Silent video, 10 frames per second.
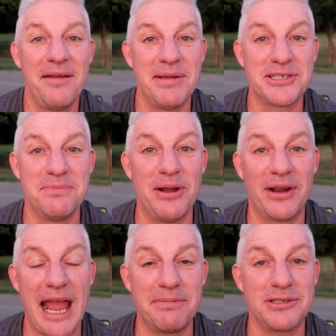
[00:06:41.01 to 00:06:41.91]
Mister Bill
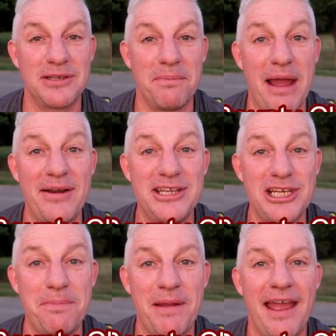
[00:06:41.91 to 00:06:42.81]
captures a bounty
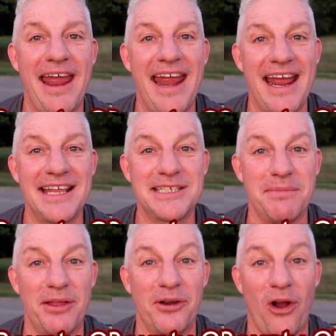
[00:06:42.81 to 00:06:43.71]
chip and
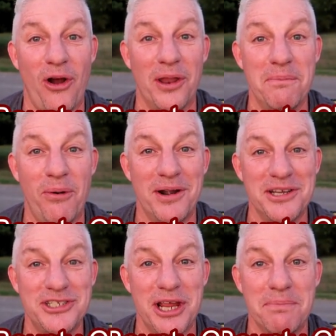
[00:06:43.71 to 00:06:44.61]
some other
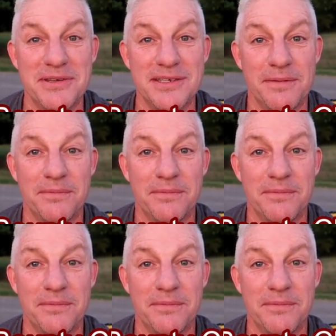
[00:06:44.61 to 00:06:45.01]
all-important chips.